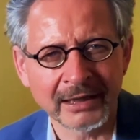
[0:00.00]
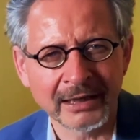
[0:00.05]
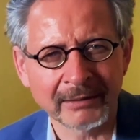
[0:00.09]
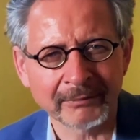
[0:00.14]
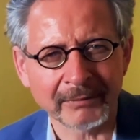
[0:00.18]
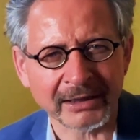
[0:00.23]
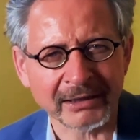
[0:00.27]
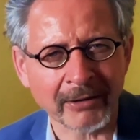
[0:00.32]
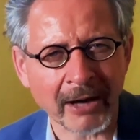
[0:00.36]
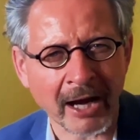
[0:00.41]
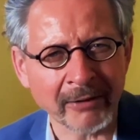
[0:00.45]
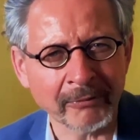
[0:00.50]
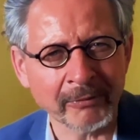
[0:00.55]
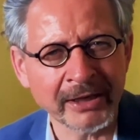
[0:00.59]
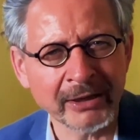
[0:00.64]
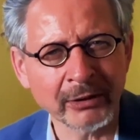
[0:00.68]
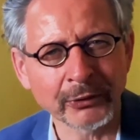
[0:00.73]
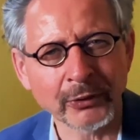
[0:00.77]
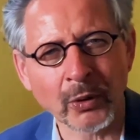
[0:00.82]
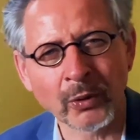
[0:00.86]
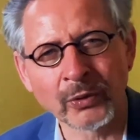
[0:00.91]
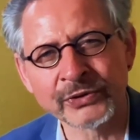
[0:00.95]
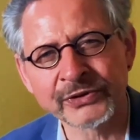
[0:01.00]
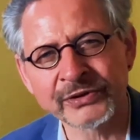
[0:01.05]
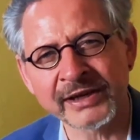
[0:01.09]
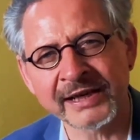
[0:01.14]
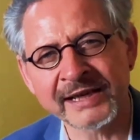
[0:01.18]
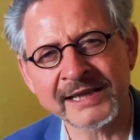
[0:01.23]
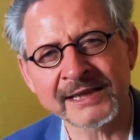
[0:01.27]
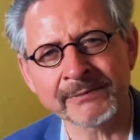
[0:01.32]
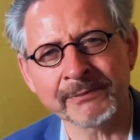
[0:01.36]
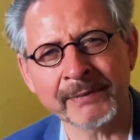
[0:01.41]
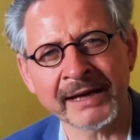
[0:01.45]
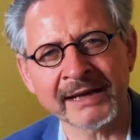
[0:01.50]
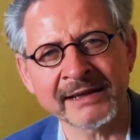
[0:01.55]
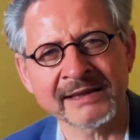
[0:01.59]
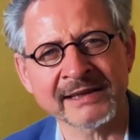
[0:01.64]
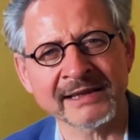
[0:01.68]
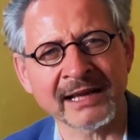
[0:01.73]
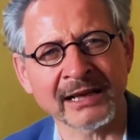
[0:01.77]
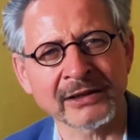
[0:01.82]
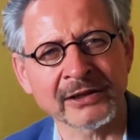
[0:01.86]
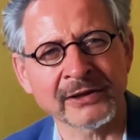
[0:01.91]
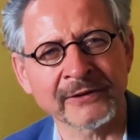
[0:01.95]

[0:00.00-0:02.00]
But can we not also expect such